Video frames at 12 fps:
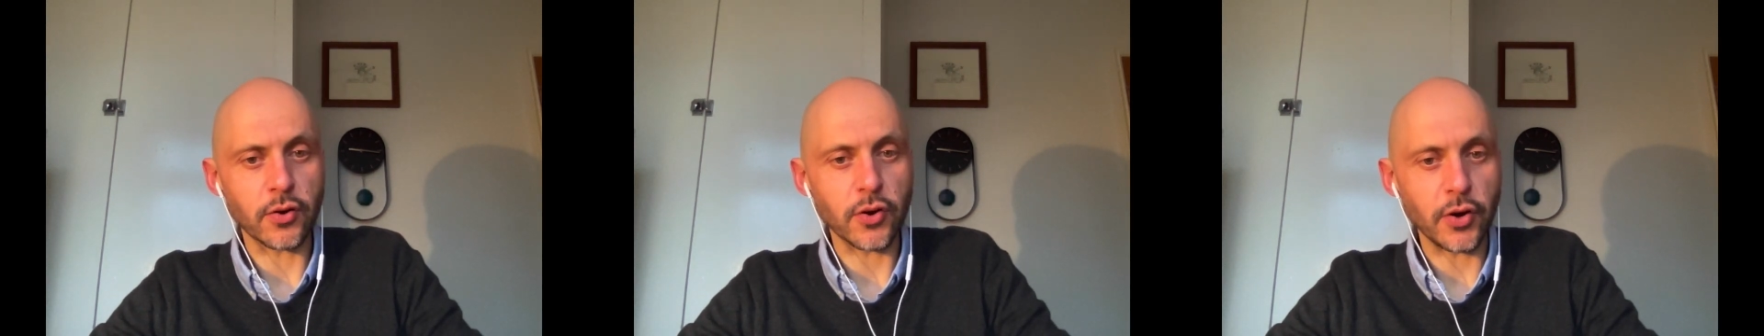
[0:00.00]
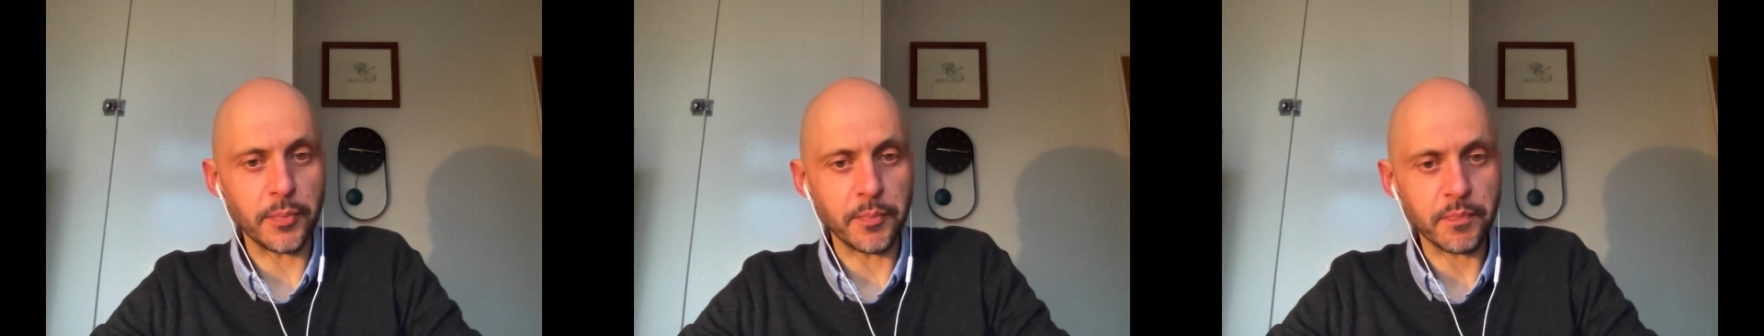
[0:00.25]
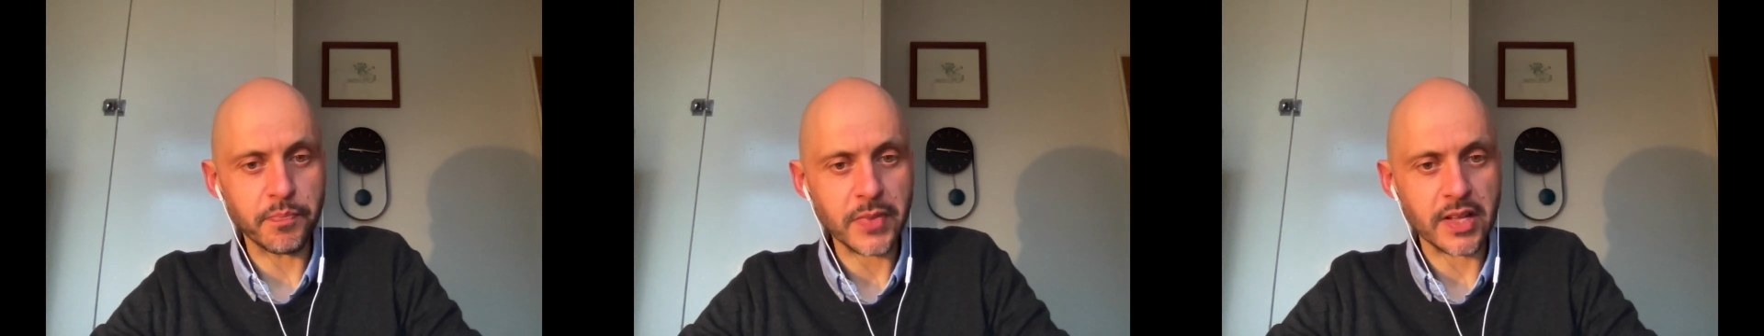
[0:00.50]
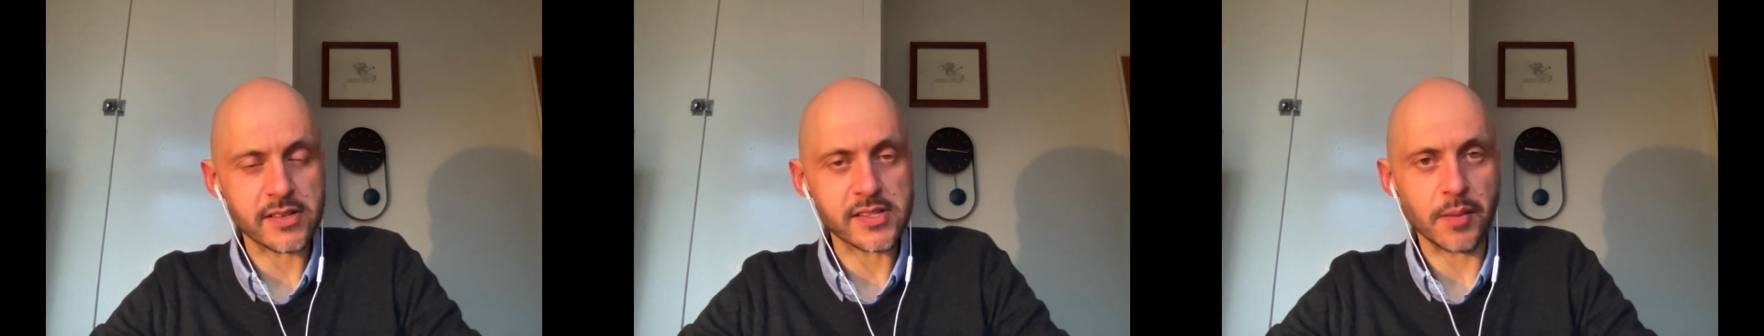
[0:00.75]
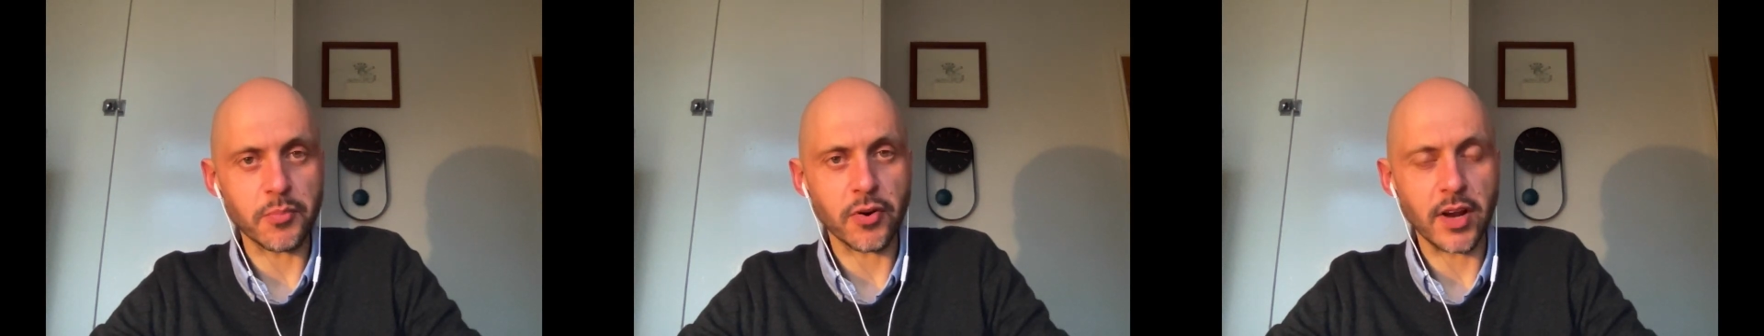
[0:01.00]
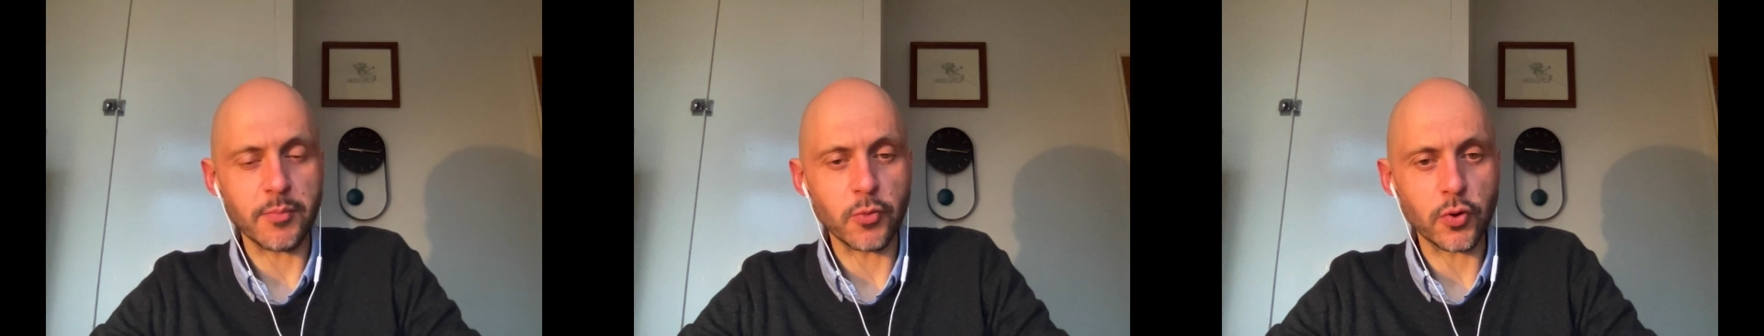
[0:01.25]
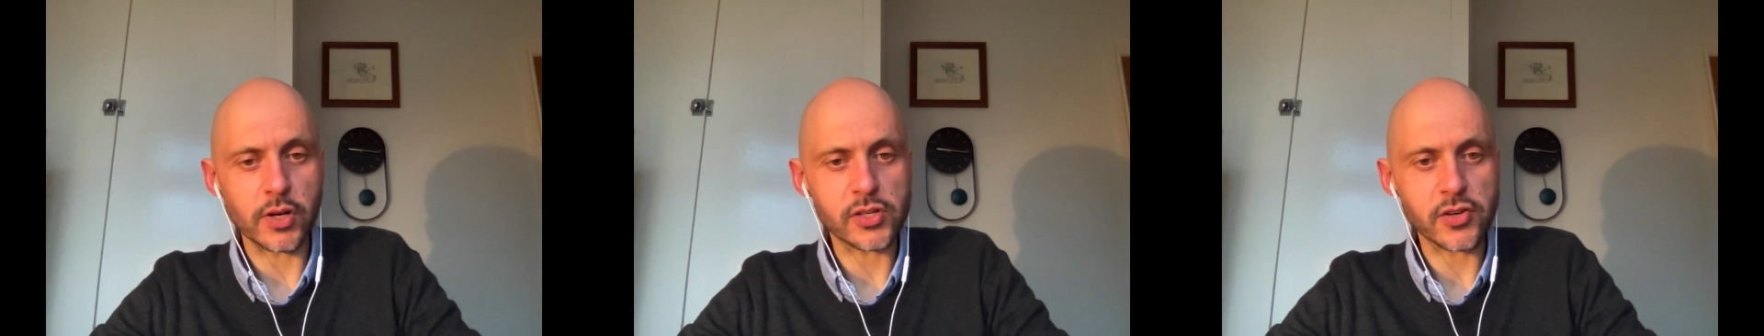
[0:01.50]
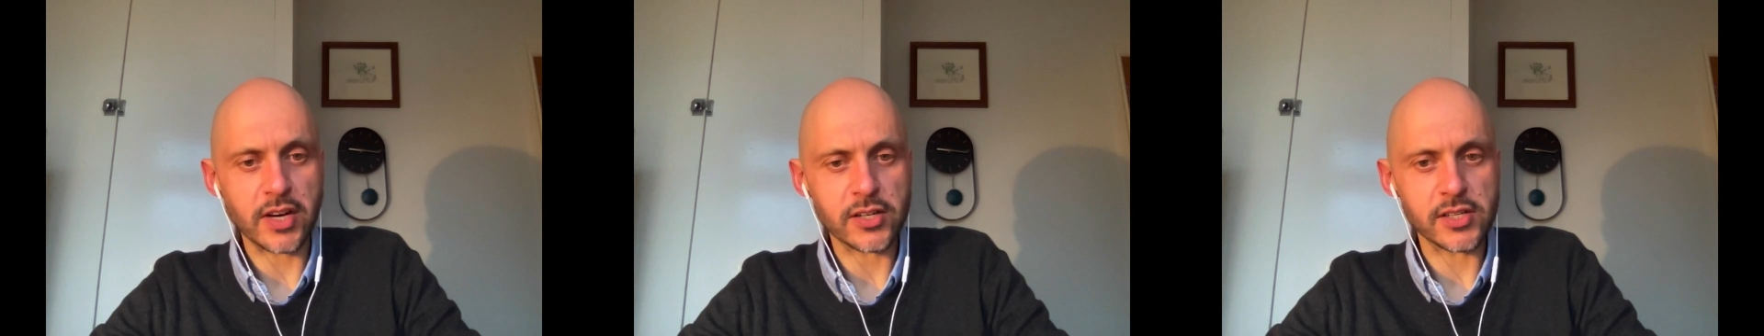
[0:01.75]
com and subprime mortgage
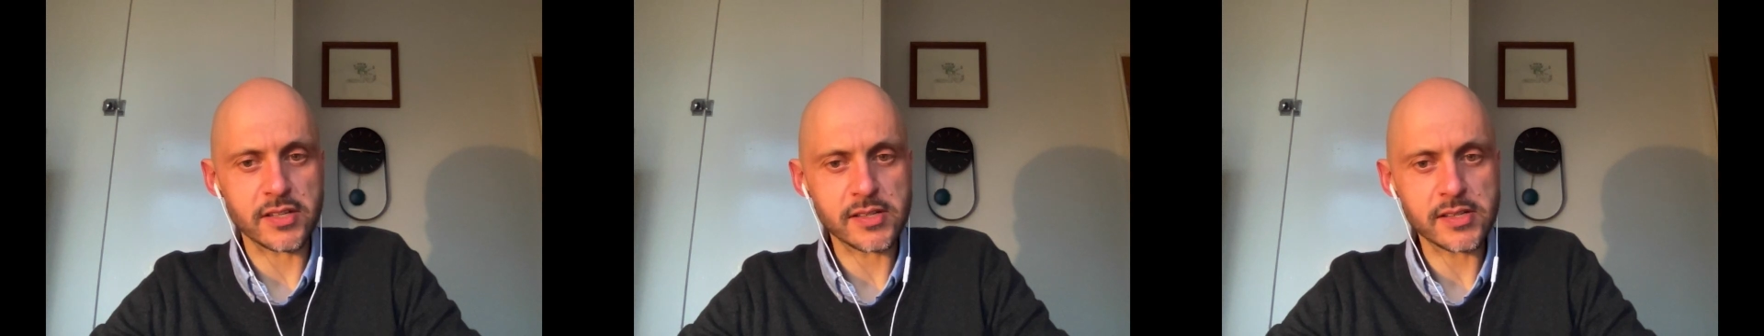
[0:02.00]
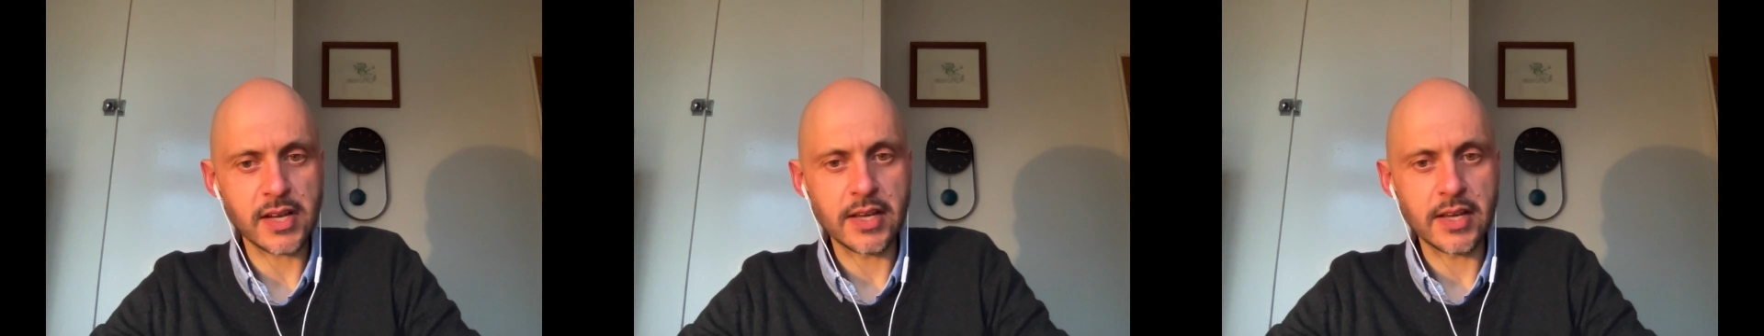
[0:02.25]
crashes.